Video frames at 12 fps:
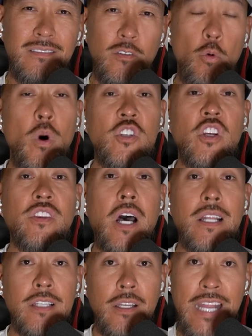What's your
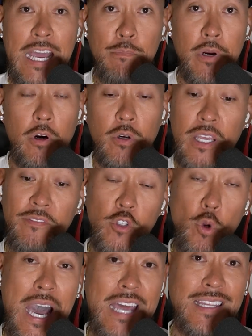thoughts on that, bro? If
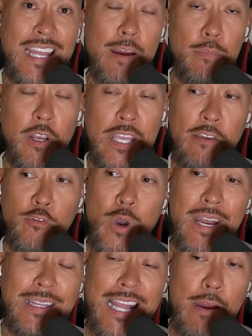you had a
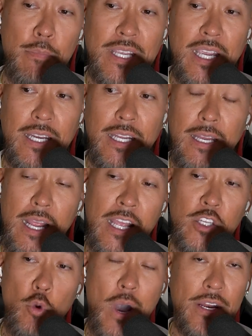Lamborghini
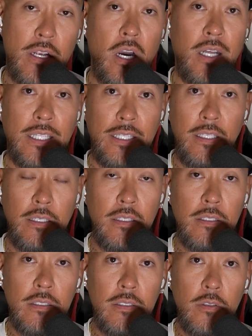and you had a Cully,
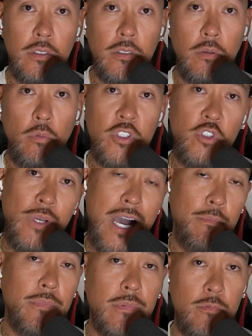which you
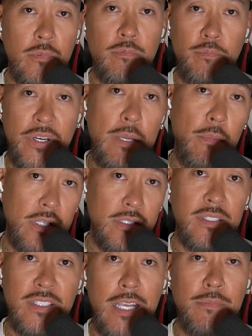got pretty much
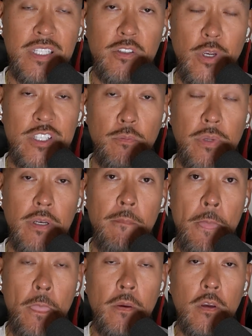the same situation, but
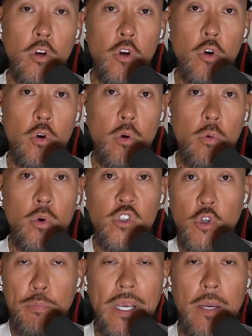would
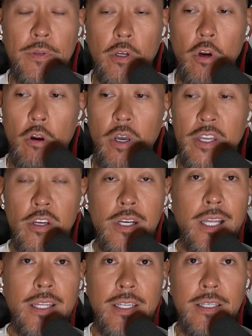you pick up the girl in your
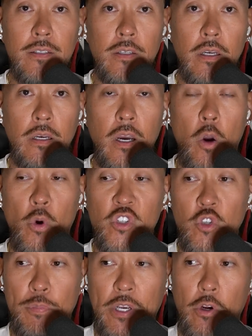Cullinan, or would
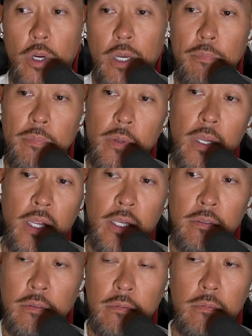you pick her up
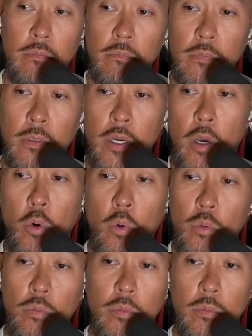in, you
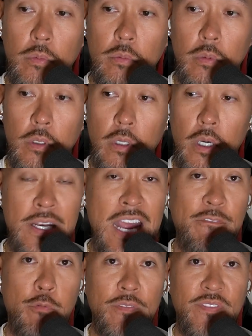know, an
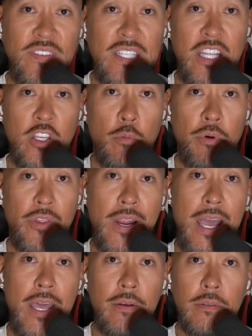F-150 that your brother
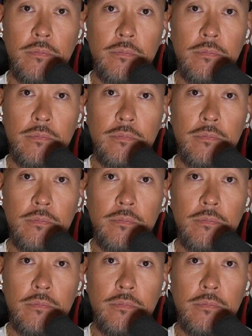had?